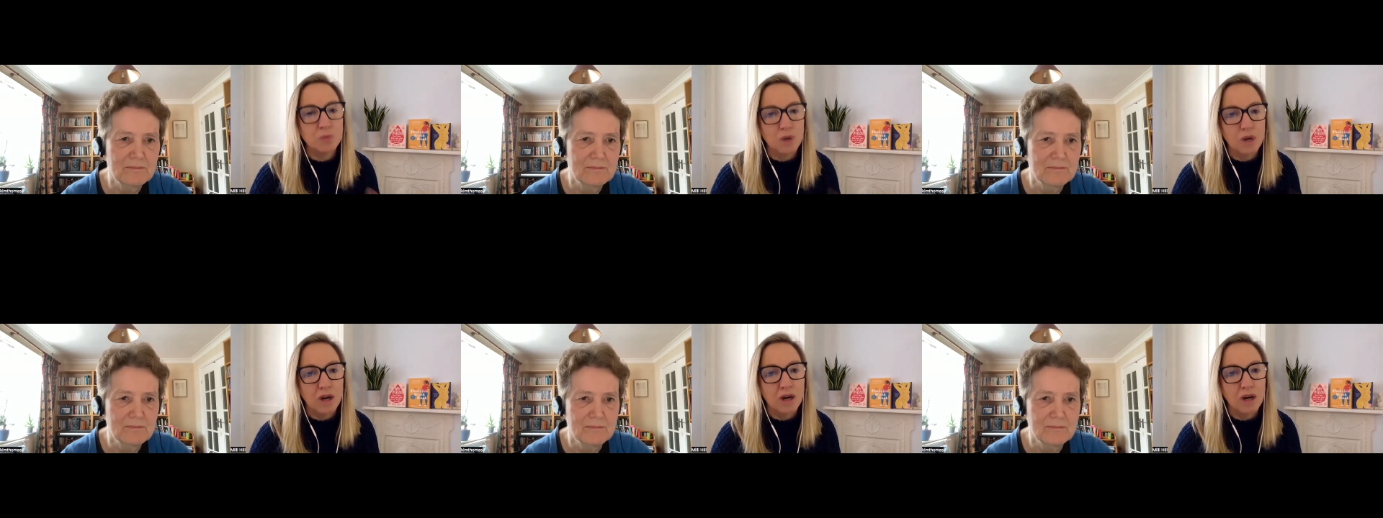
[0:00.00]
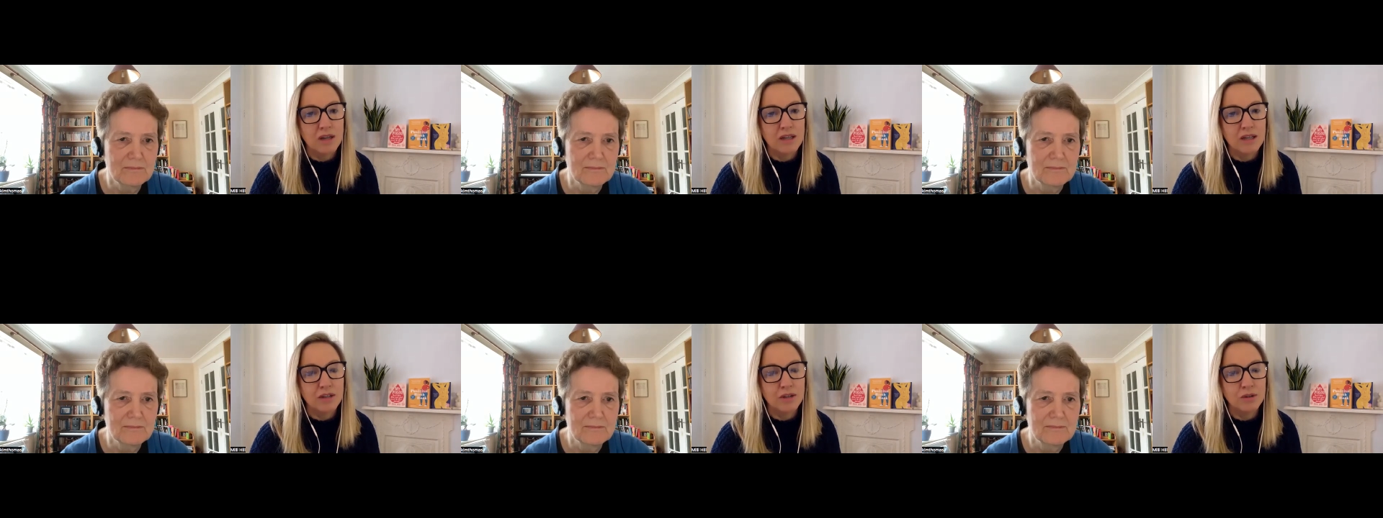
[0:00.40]
Speaker 1: work
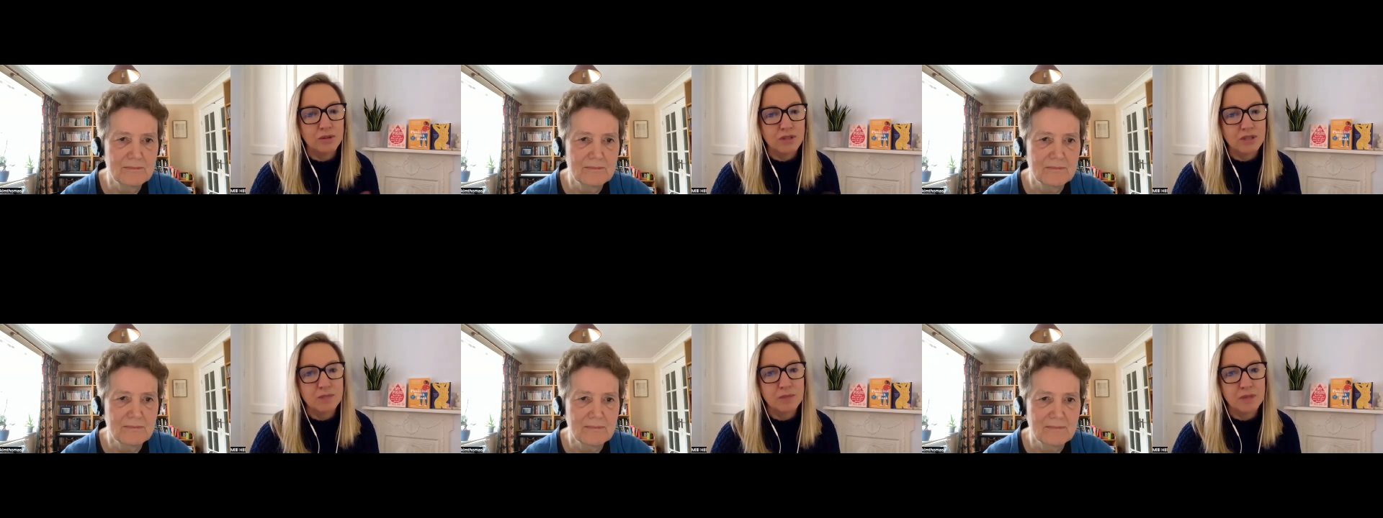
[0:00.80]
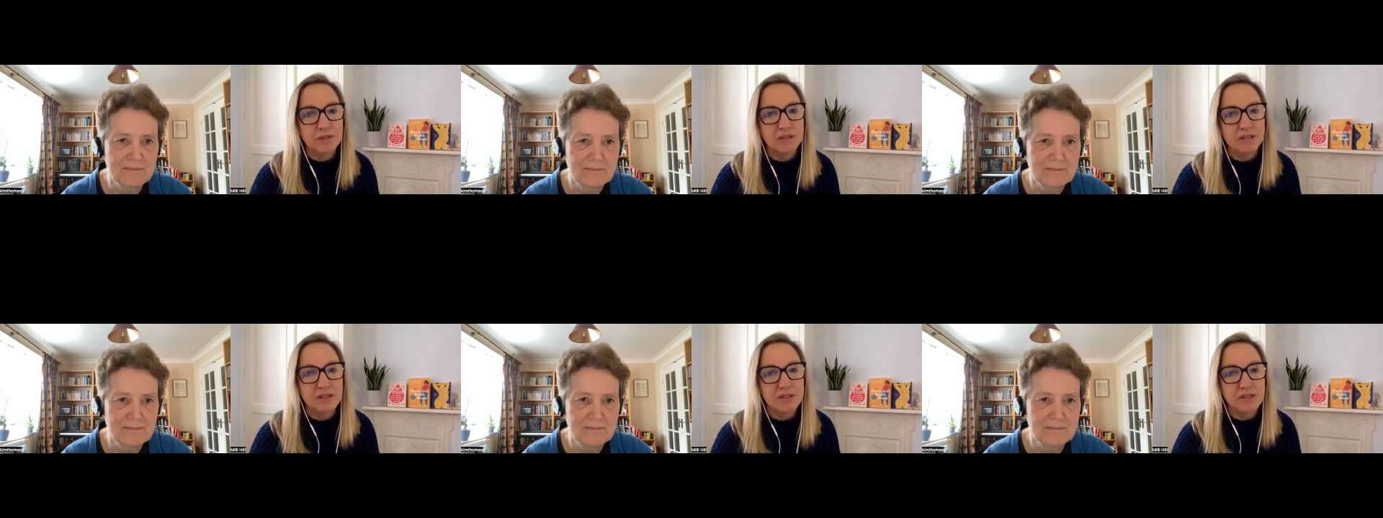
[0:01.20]
and your
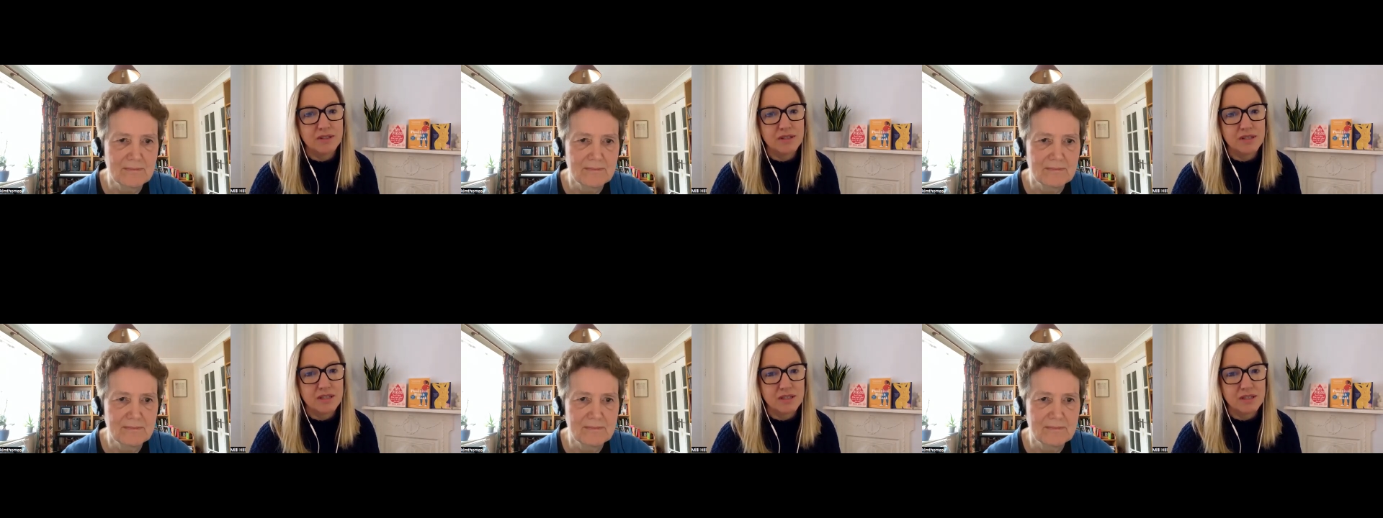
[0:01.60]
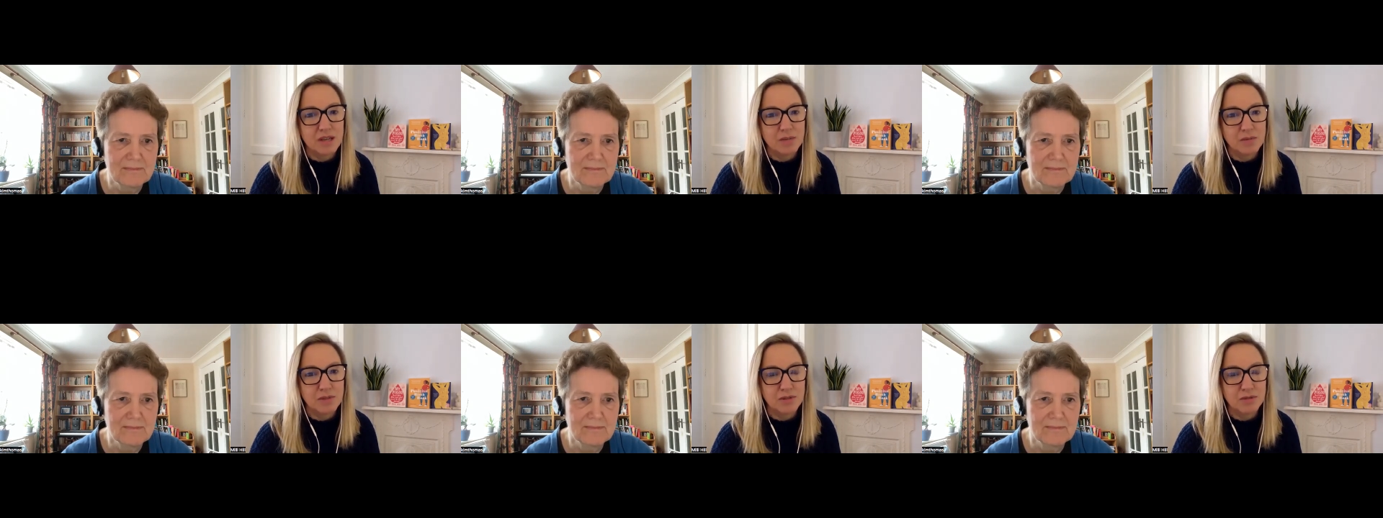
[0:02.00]
experience in
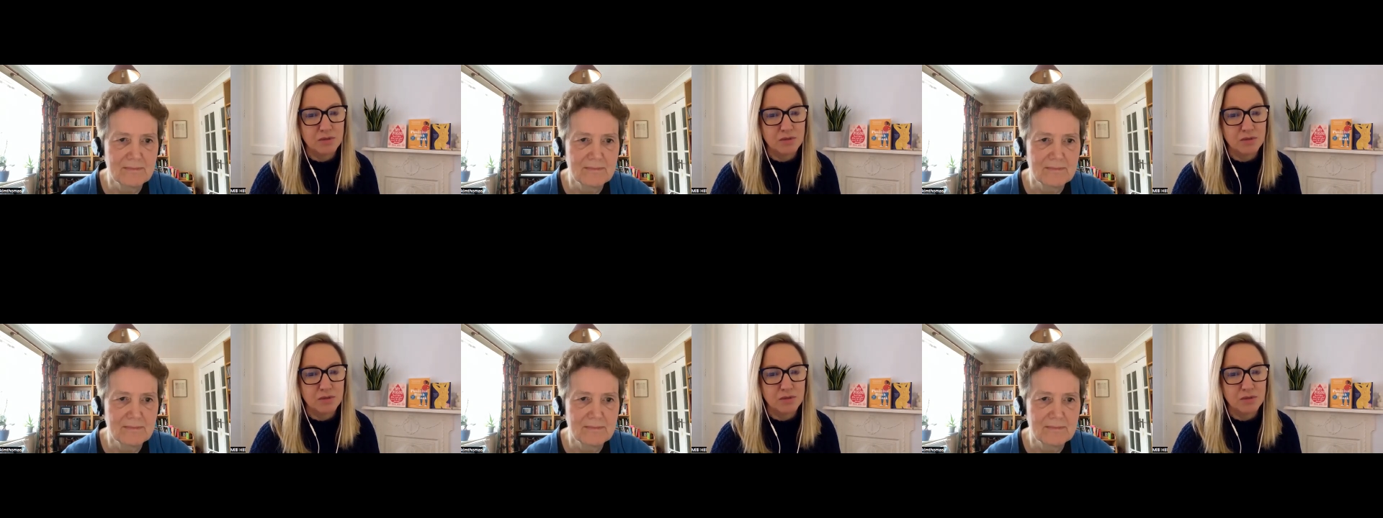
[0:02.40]
terms of